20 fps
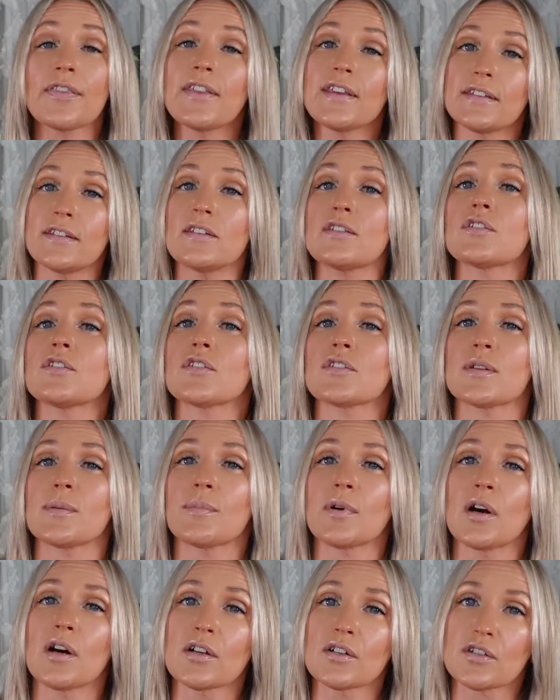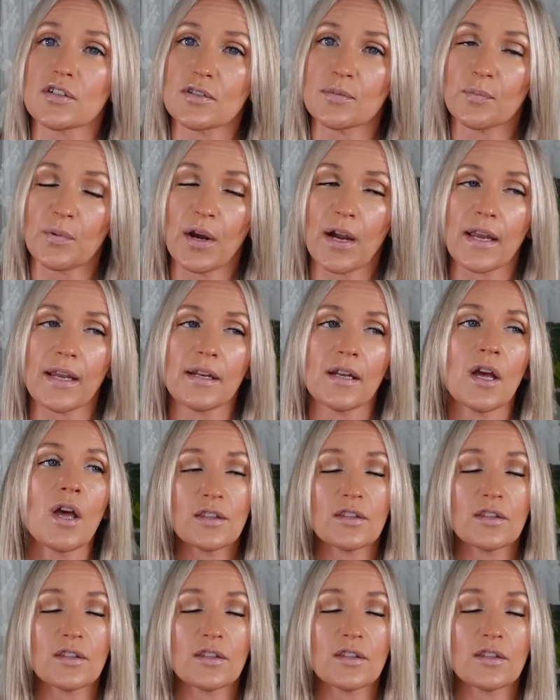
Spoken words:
This is your subconscious brain.